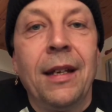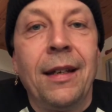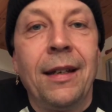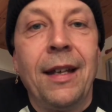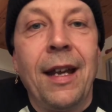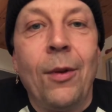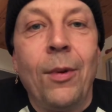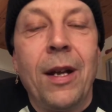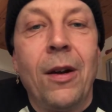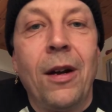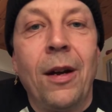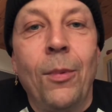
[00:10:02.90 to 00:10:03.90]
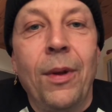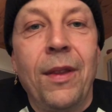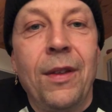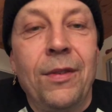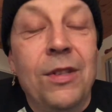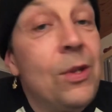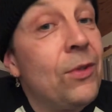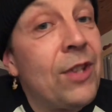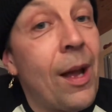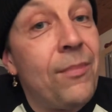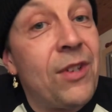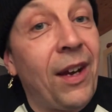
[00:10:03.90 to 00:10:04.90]
and here we are with a new
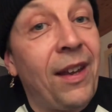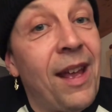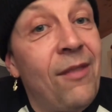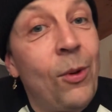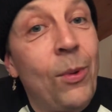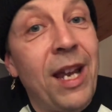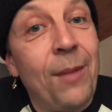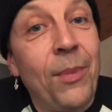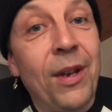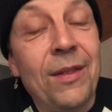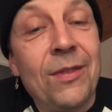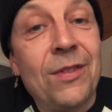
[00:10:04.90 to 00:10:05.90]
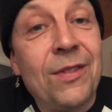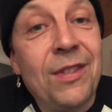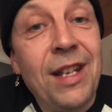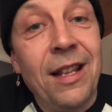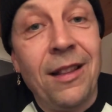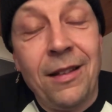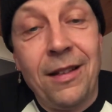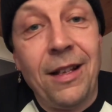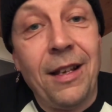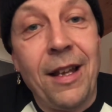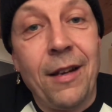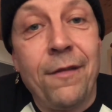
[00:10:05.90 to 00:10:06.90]
subject every week, but it's still
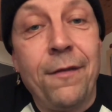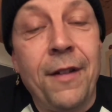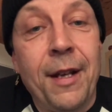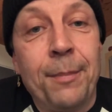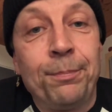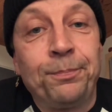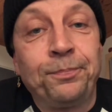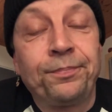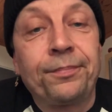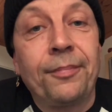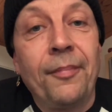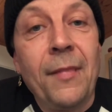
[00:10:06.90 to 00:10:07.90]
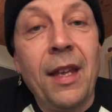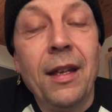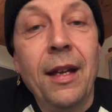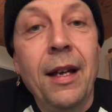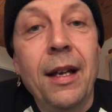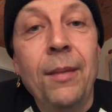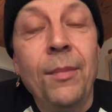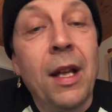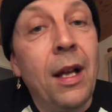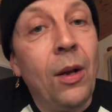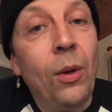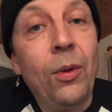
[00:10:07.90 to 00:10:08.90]
a lot of fun.
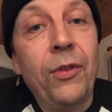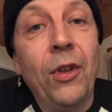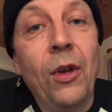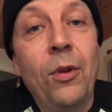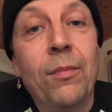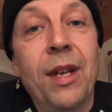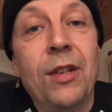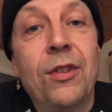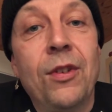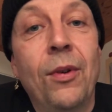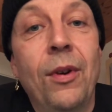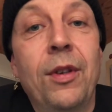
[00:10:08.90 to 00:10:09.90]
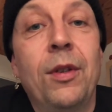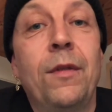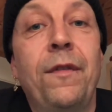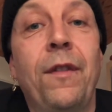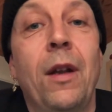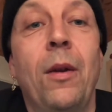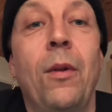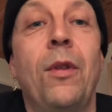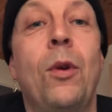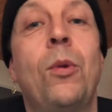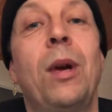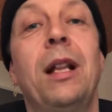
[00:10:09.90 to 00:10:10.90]
Also, make sure you follow the
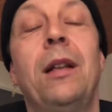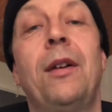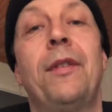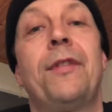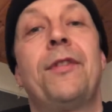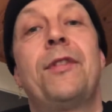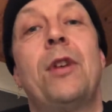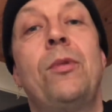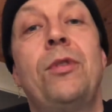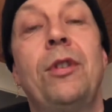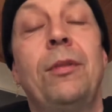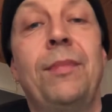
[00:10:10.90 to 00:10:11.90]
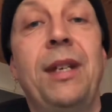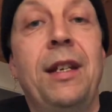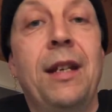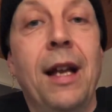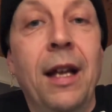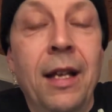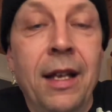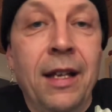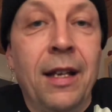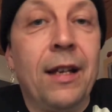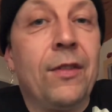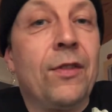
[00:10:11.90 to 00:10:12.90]
QUILL on social media.
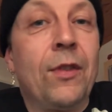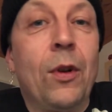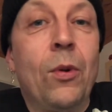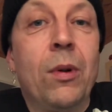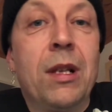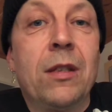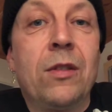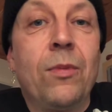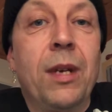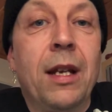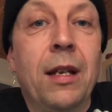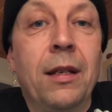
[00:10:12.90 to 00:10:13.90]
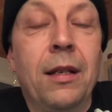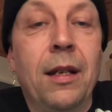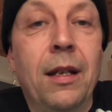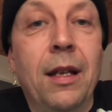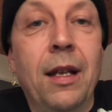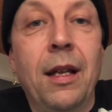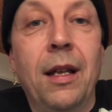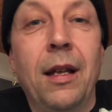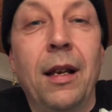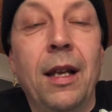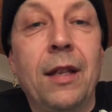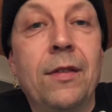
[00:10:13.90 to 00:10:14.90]
It's the QUILL Sweden.
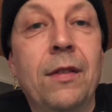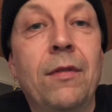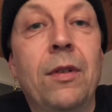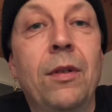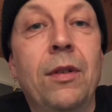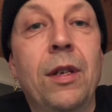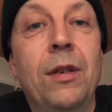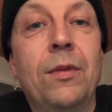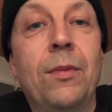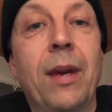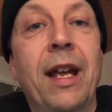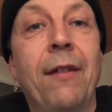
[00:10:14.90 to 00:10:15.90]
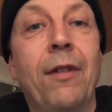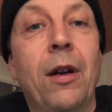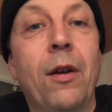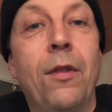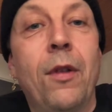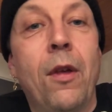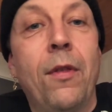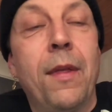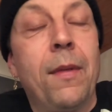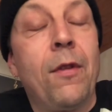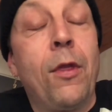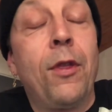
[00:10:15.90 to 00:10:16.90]
Lots of cool news. We have our
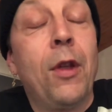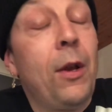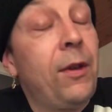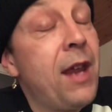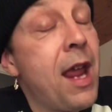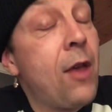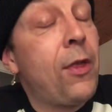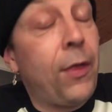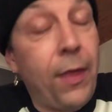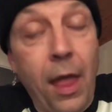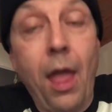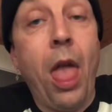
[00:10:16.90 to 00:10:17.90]
30th,